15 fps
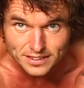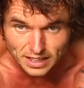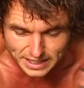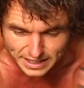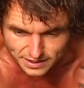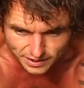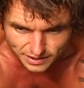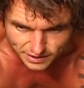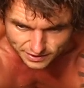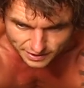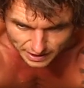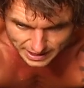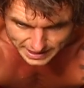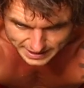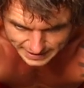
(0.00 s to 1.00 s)
slightly to the
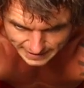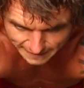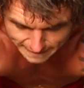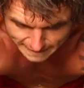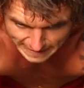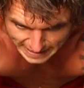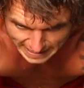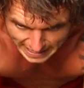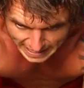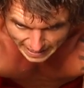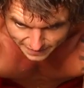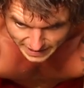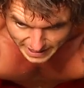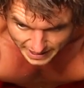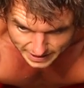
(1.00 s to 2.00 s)
side
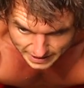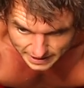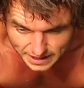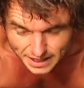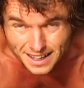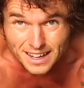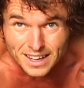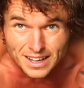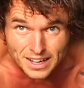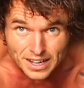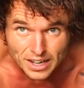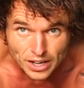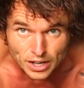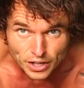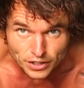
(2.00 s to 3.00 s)
and then
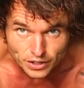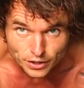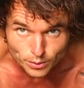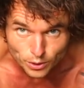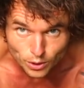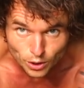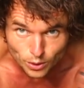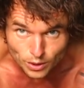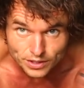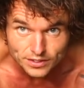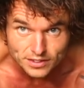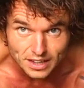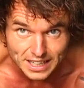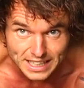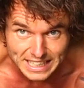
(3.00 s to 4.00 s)
you will
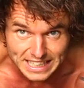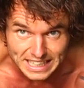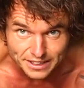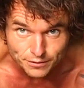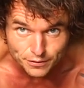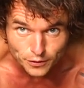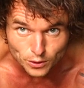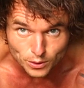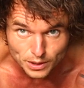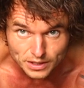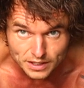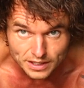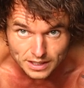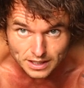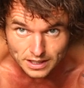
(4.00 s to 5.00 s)
slightly lean forward
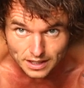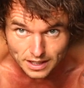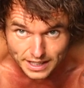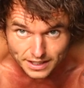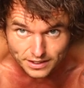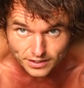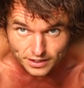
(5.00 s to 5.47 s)
like